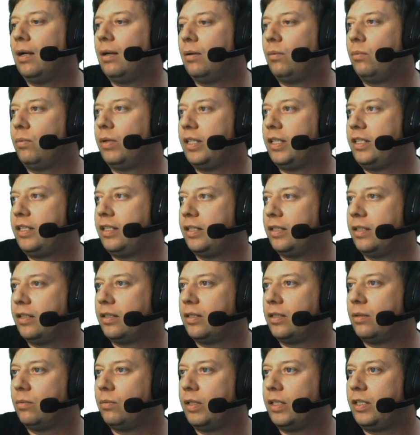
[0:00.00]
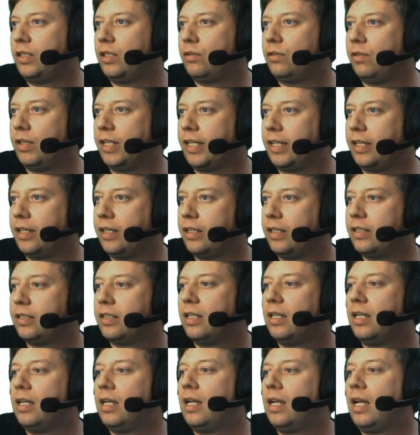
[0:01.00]
which is really good.
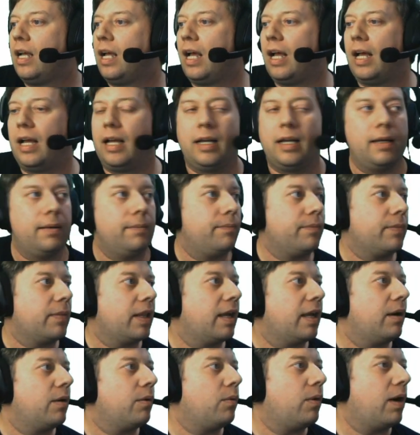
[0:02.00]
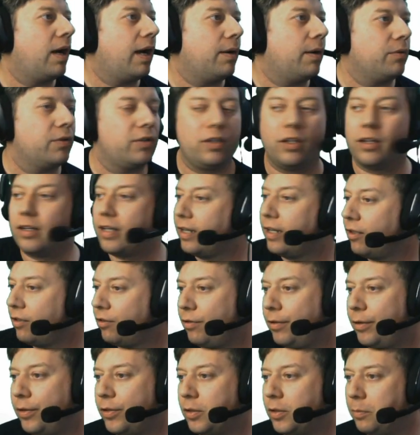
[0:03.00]
I was looking
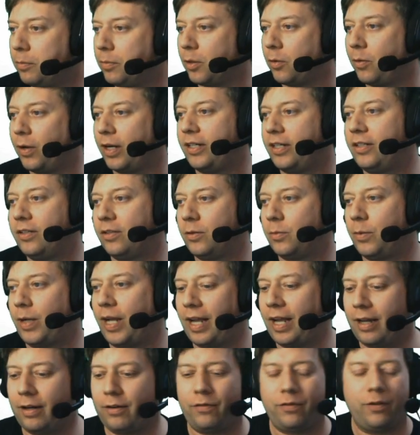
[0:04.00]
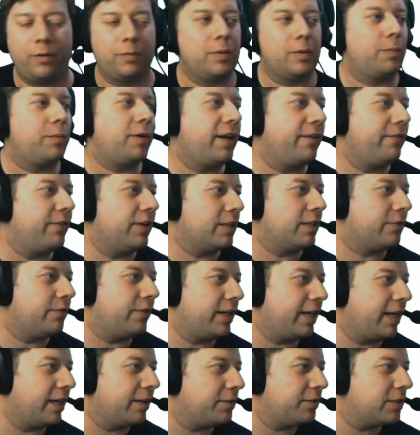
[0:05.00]
through some of the questions we had from the previous
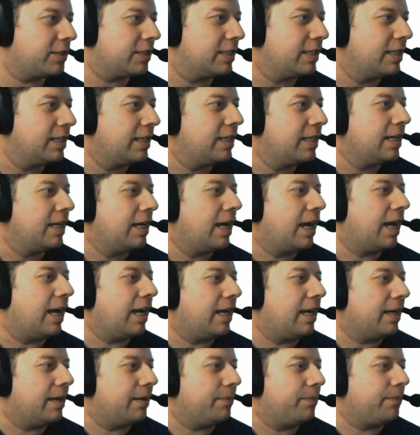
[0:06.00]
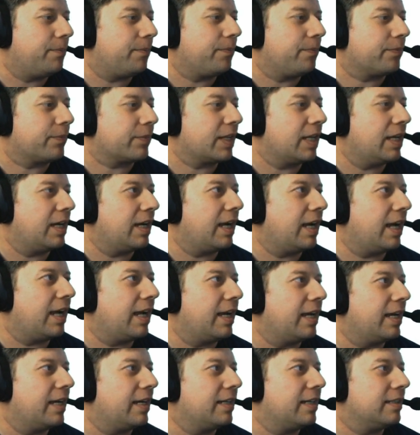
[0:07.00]
videos, and
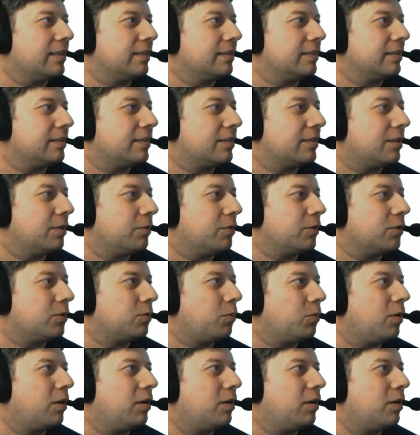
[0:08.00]
there was